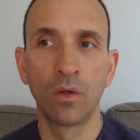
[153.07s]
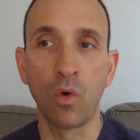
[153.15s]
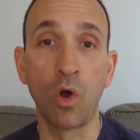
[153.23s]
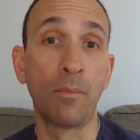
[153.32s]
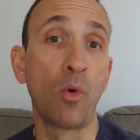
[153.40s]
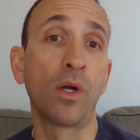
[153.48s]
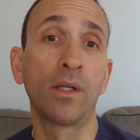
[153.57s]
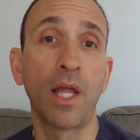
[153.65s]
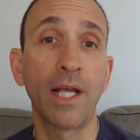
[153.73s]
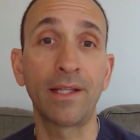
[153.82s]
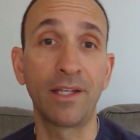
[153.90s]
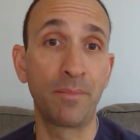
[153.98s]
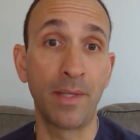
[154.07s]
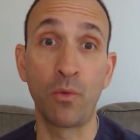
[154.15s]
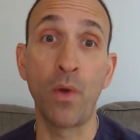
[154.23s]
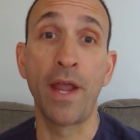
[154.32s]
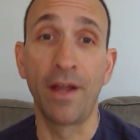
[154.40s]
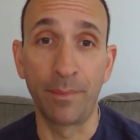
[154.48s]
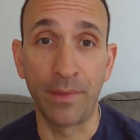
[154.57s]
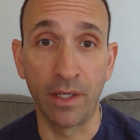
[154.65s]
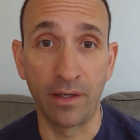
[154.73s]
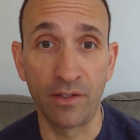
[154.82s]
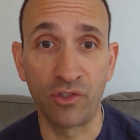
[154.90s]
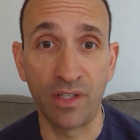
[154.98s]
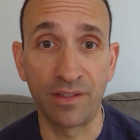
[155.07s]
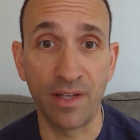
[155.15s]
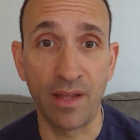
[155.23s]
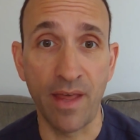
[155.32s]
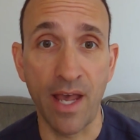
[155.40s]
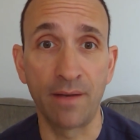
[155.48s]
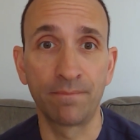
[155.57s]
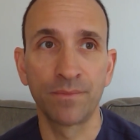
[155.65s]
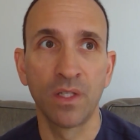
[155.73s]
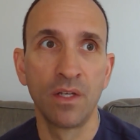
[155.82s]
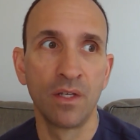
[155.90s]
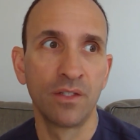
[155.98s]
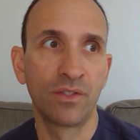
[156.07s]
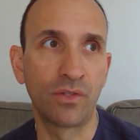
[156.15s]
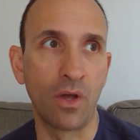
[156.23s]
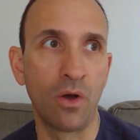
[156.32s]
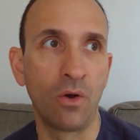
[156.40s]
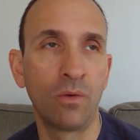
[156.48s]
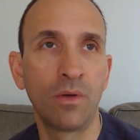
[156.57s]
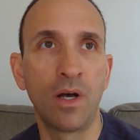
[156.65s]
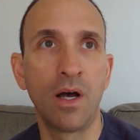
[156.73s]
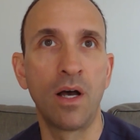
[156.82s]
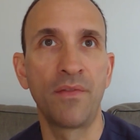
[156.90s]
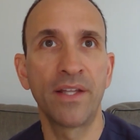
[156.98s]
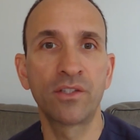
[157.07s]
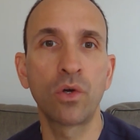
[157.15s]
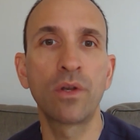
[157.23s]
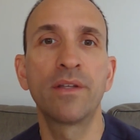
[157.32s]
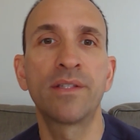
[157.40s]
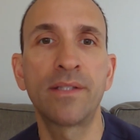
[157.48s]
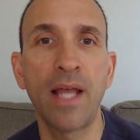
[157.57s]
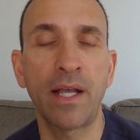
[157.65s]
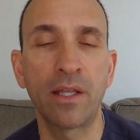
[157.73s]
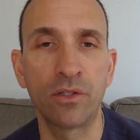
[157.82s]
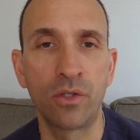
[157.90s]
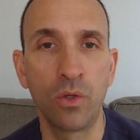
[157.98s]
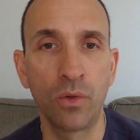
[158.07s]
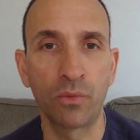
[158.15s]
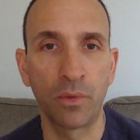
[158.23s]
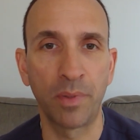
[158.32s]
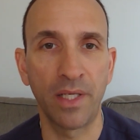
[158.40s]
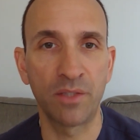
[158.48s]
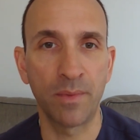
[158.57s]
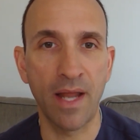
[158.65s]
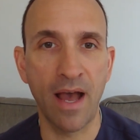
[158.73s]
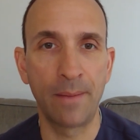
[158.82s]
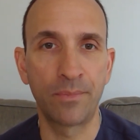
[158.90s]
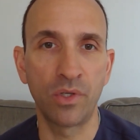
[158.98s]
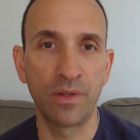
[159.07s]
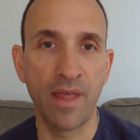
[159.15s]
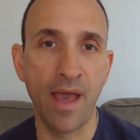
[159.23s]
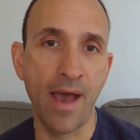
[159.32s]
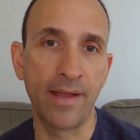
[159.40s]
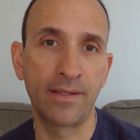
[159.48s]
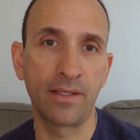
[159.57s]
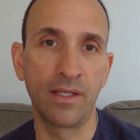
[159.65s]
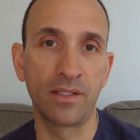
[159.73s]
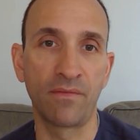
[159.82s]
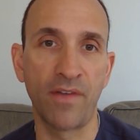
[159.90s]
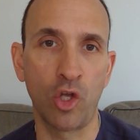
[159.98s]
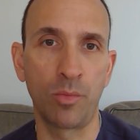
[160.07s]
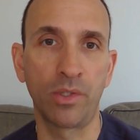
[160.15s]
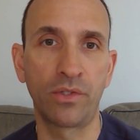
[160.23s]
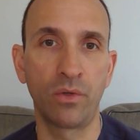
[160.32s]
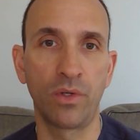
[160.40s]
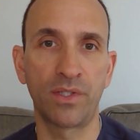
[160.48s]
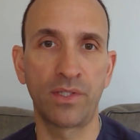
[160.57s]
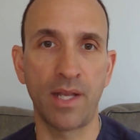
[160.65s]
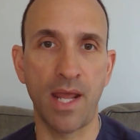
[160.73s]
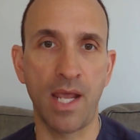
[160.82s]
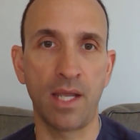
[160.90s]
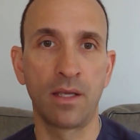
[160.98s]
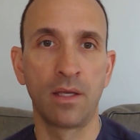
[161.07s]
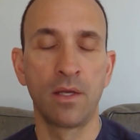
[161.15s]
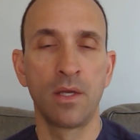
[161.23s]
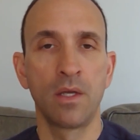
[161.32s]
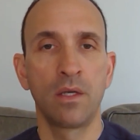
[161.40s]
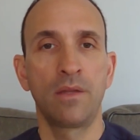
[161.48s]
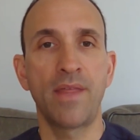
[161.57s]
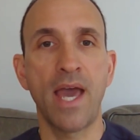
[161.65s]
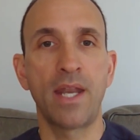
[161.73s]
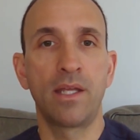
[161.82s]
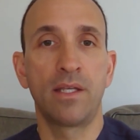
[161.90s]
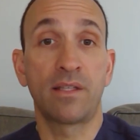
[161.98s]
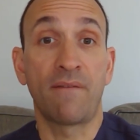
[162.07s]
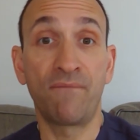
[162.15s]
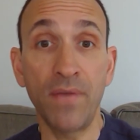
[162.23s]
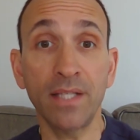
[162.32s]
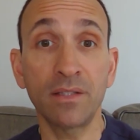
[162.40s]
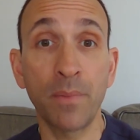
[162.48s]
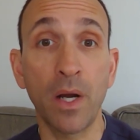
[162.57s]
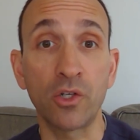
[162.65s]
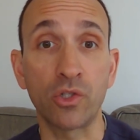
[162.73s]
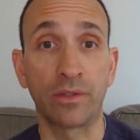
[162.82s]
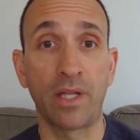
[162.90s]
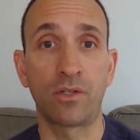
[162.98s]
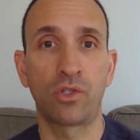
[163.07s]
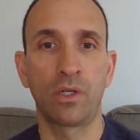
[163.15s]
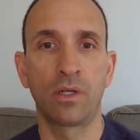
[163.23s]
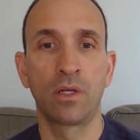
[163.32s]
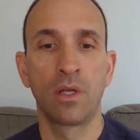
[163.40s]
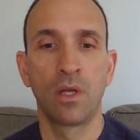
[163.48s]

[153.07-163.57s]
or more likely to be way up there. Let's just say that. So let's go to the second tooth replacement option that is available to us today. That is a fixed partial denture.